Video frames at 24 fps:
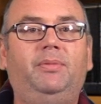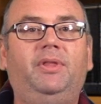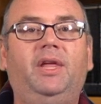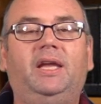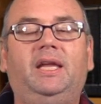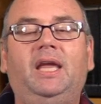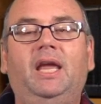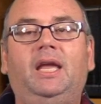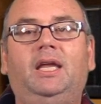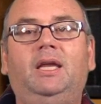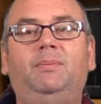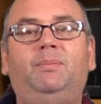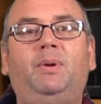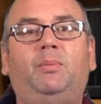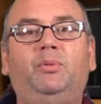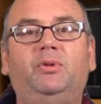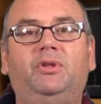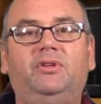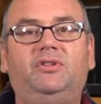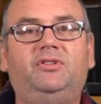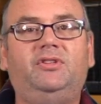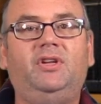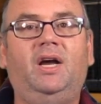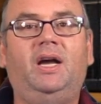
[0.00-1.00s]
They can't keep up with
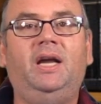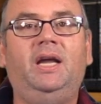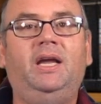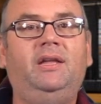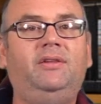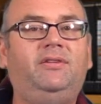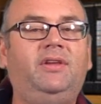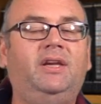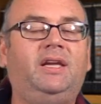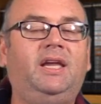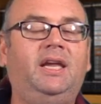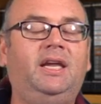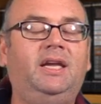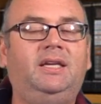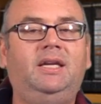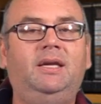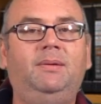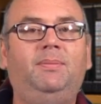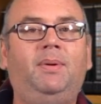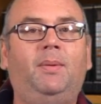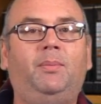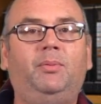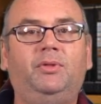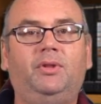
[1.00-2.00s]
the science, they can't
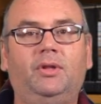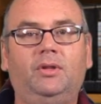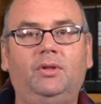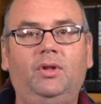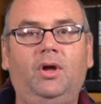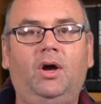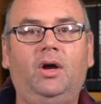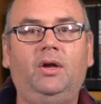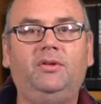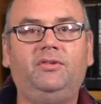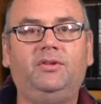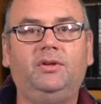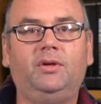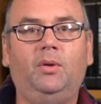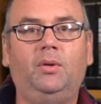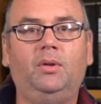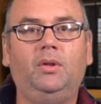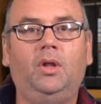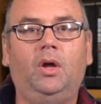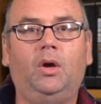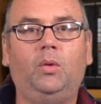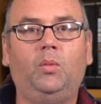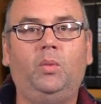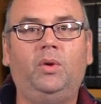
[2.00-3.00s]
keep up with the laws that go
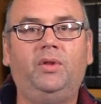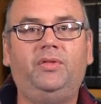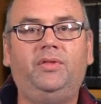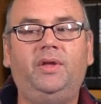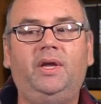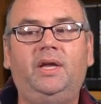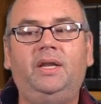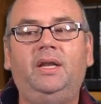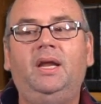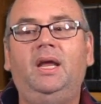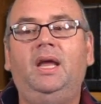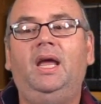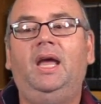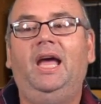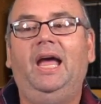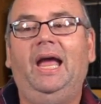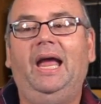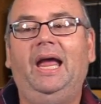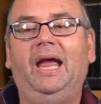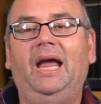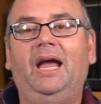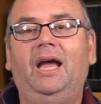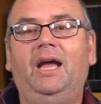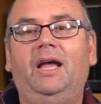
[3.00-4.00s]
along with it,
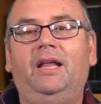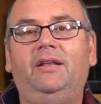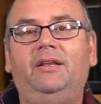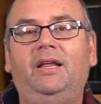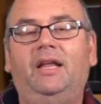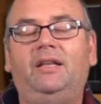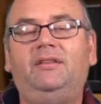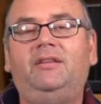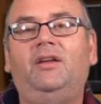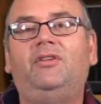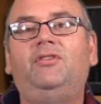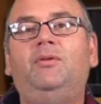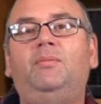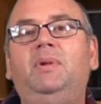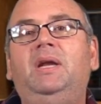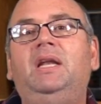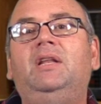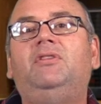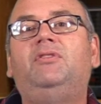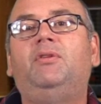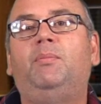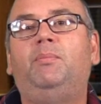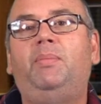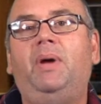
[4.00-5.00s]
and that doesn't mean
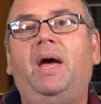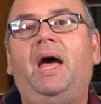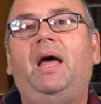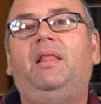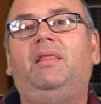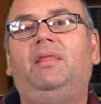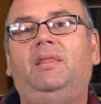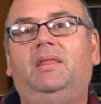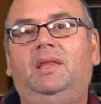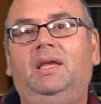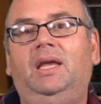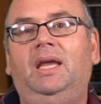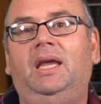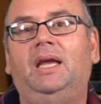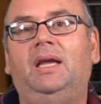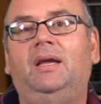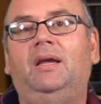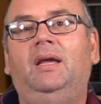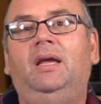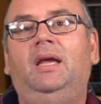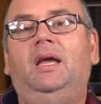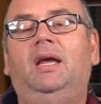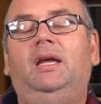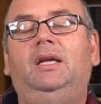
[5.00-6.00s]
it's a bad thing.
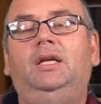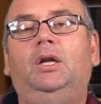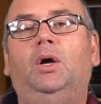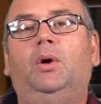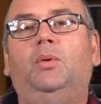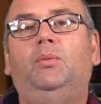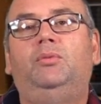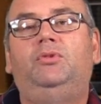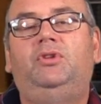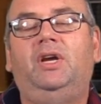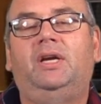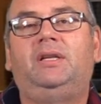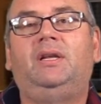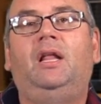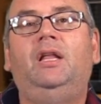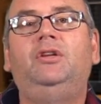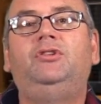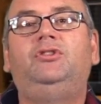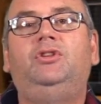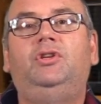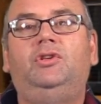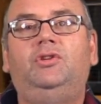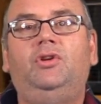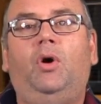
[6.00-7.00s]

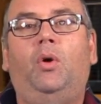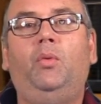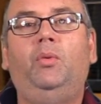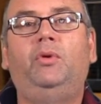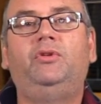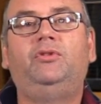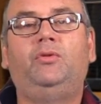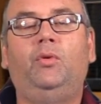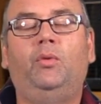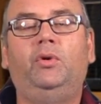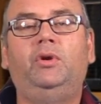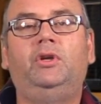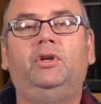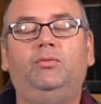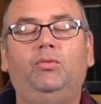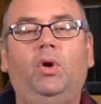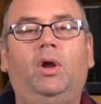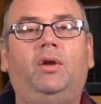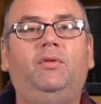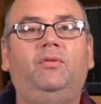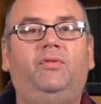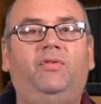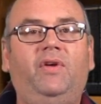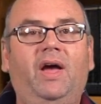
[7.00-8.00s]
Technology is always going to
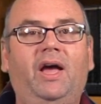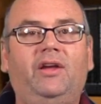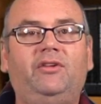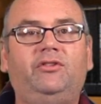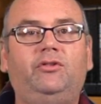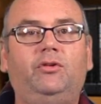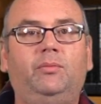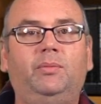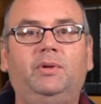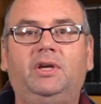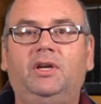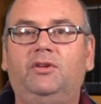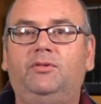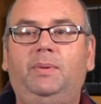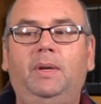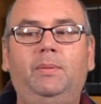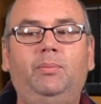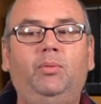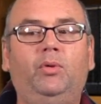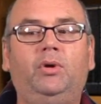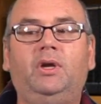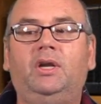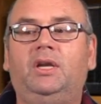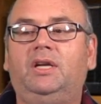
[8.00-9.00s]
run faster because
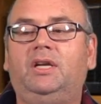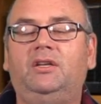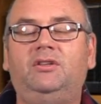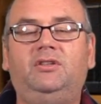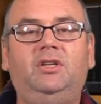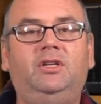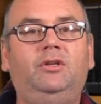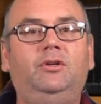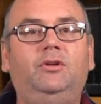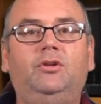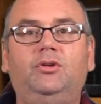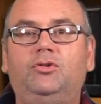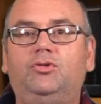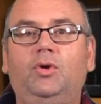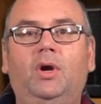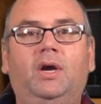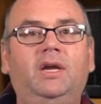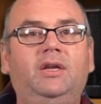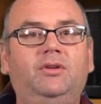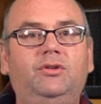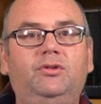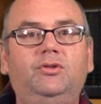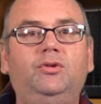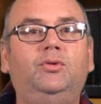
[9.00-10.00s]
people are going to continue to try
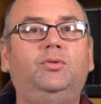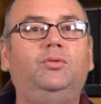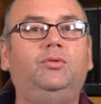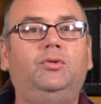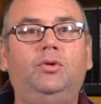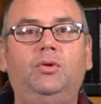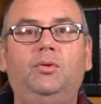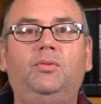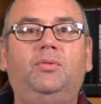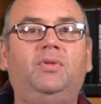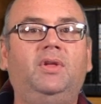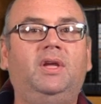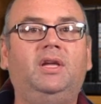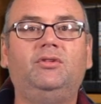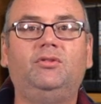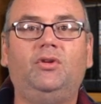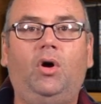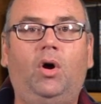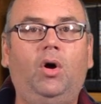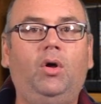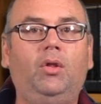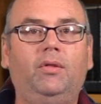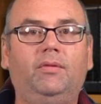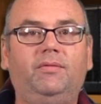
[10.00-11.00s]
and do new things
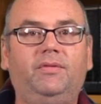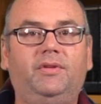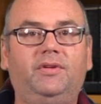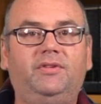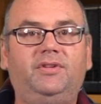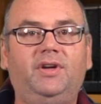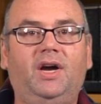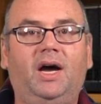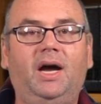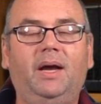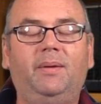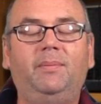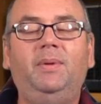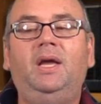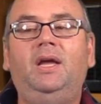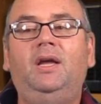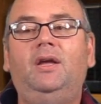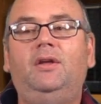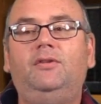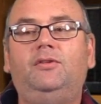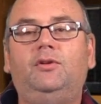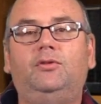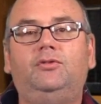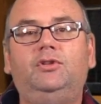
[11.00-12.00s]
all of the time.
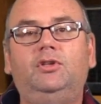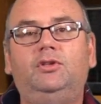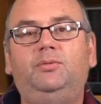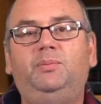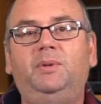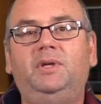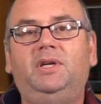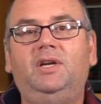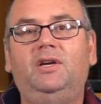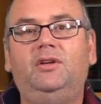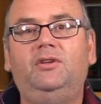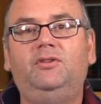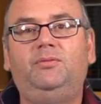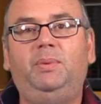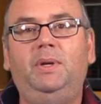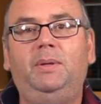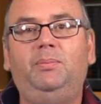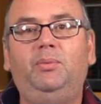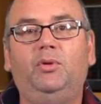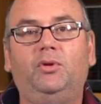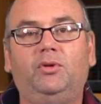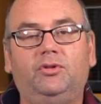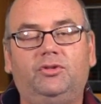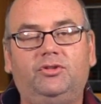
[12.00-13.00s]
So just because
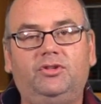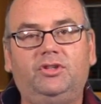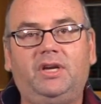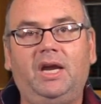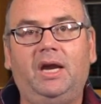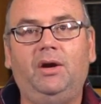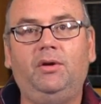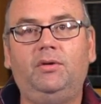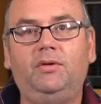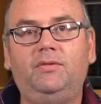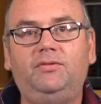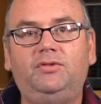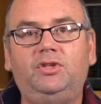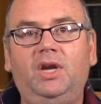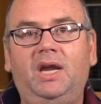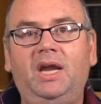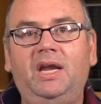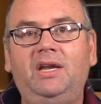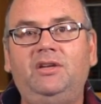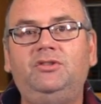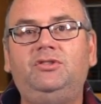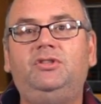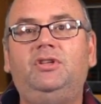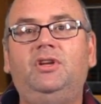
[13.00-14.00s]
people are scared of
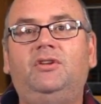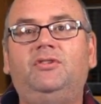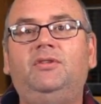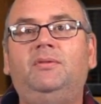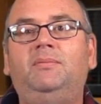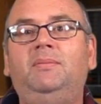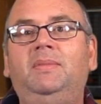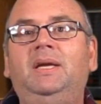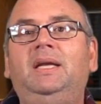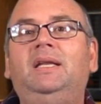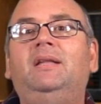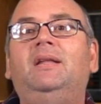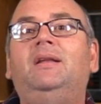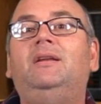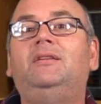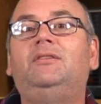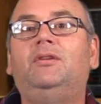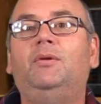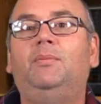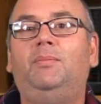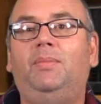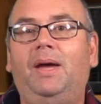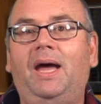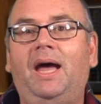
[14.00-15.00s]
change doesn't mean that
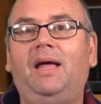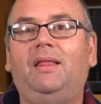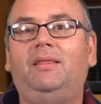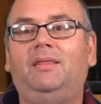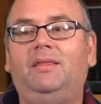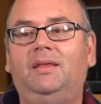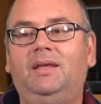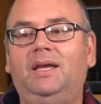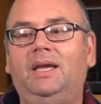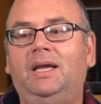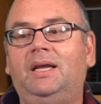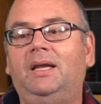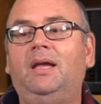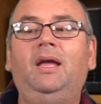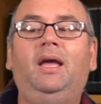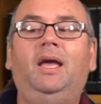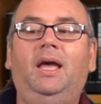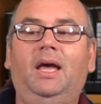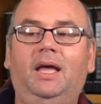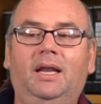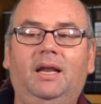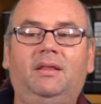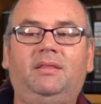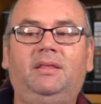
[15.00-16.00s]
it's a bad thing,
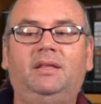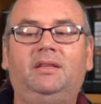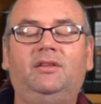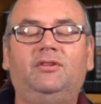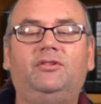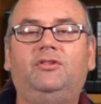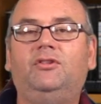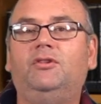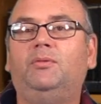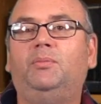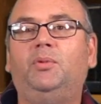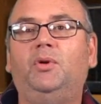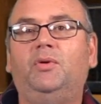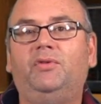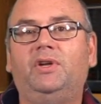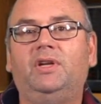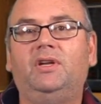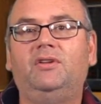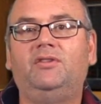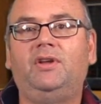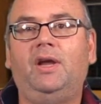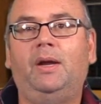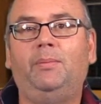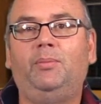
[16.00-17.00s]
and I think this is a perfect
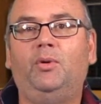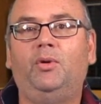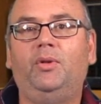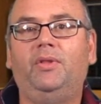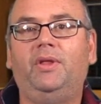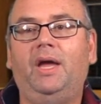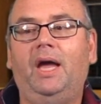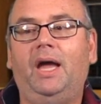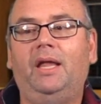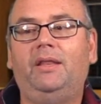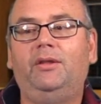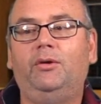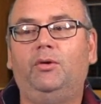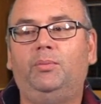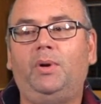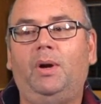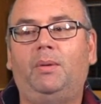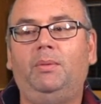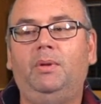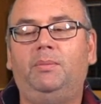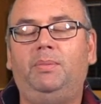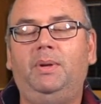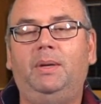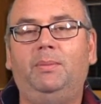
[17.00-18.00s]
example of that. There are
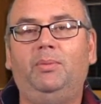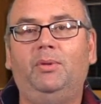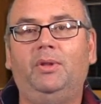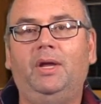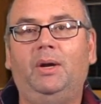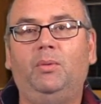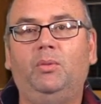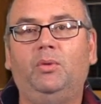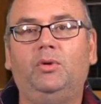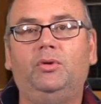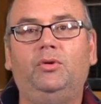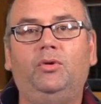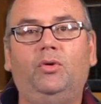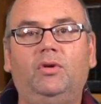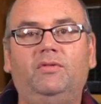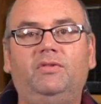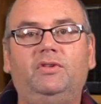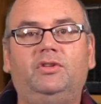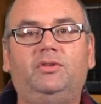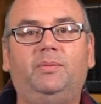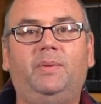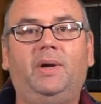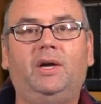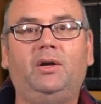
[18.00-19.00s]
probably people that were
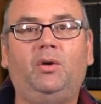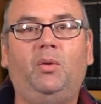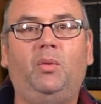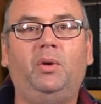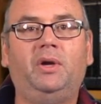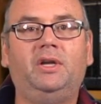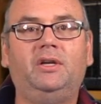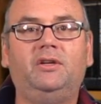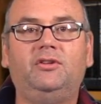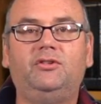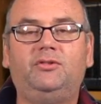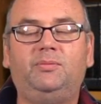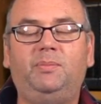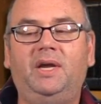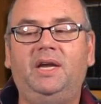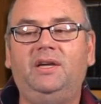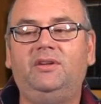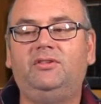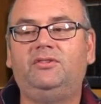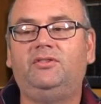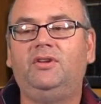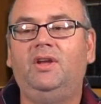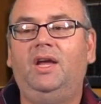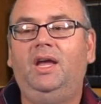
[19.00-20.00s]
nervous about going into
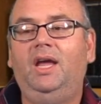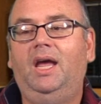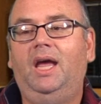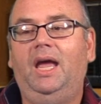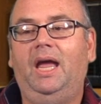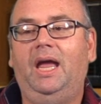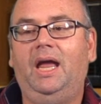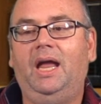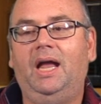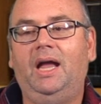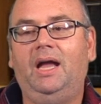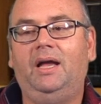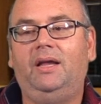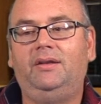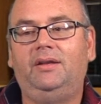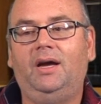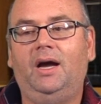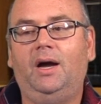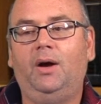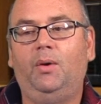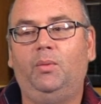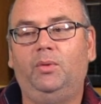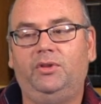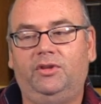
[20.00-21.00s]
space, and
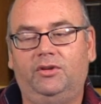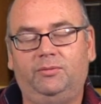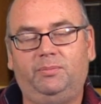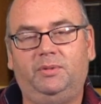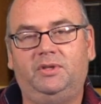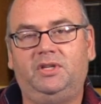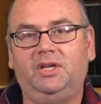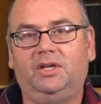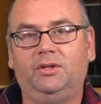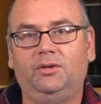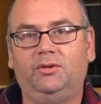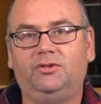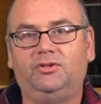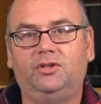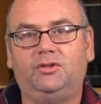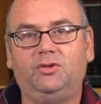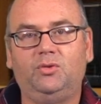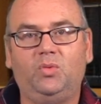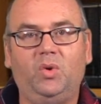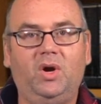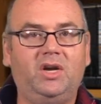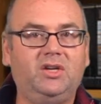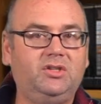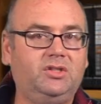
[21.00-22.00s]
with this particular
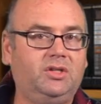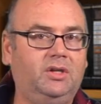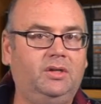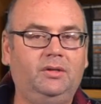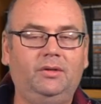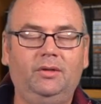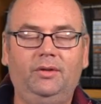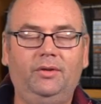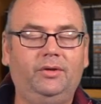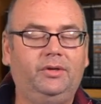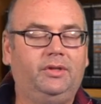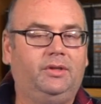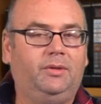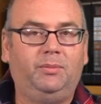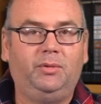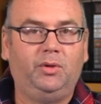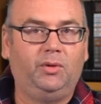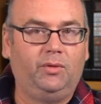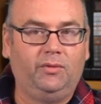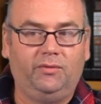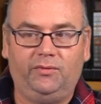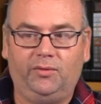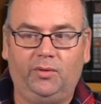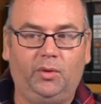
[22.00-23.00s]
situation, look at the
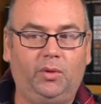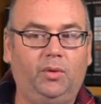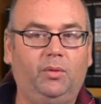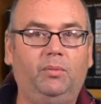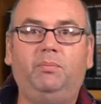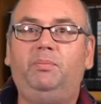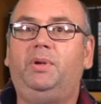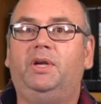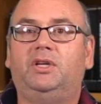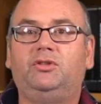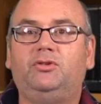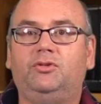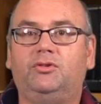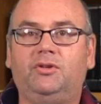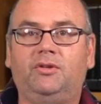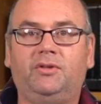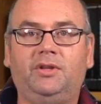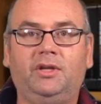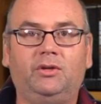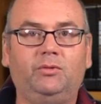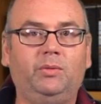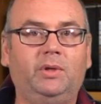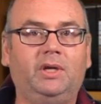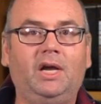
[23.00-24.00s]
beautiful pictures and
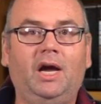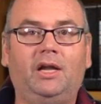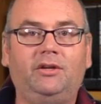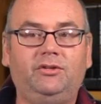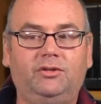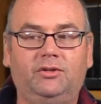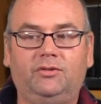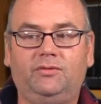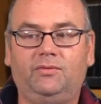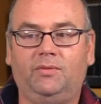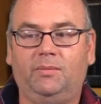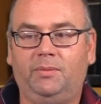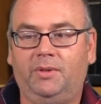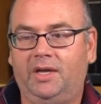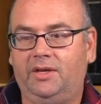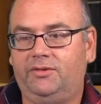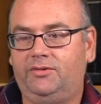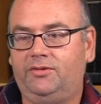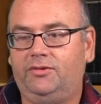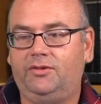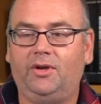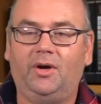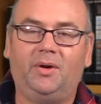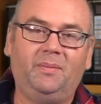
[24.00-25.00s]
things we got just from this.
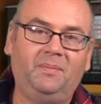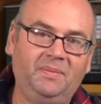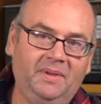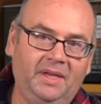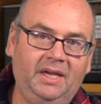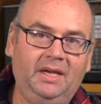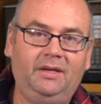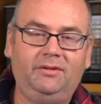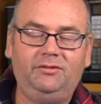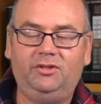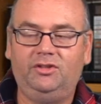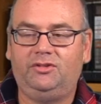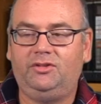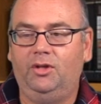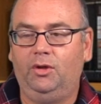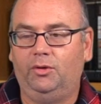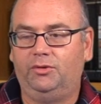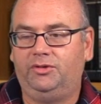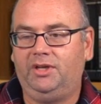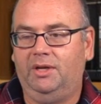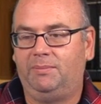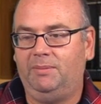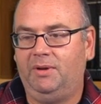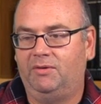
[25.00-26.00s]
So just a little
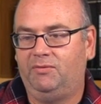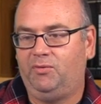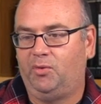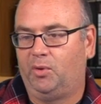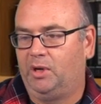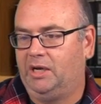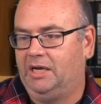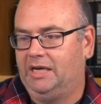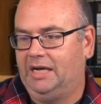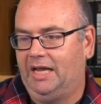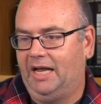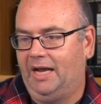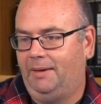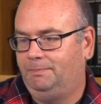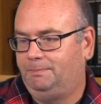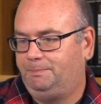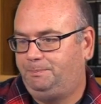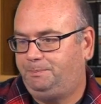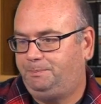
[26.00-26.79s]
tidbit for you today.